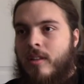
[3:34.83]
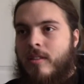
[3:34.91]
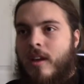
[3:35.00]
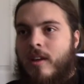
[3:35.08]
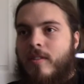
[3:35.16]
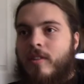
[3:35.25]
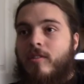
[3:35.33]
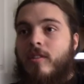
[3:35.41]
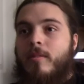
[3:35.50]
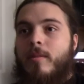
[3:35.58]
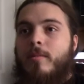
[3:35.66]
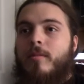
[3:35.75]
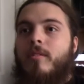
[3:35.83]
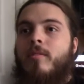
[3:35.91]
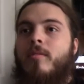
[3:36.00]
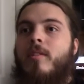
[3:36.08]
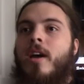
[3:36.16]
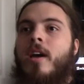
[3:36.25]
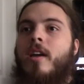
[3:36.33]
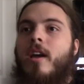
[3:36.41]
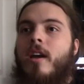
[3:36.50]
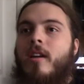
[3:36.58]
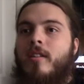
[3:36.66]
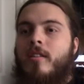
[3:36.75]
that eventually I'm able to do that.
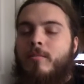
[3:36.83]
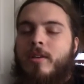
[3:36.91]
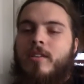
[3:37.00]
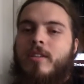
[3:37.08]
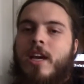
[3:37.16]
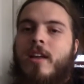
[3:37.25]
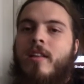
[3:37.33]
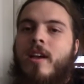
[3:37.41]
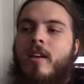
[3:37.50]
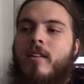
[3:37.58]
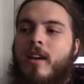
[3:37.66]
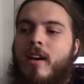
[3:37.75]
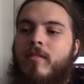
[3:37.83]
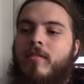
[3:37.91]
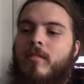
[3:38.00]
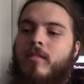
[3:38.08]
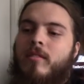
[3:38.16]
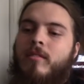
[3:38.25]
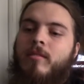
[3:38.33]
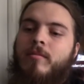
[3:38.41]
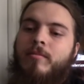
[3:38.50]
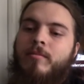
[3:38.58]
And it'll be a sad day to have to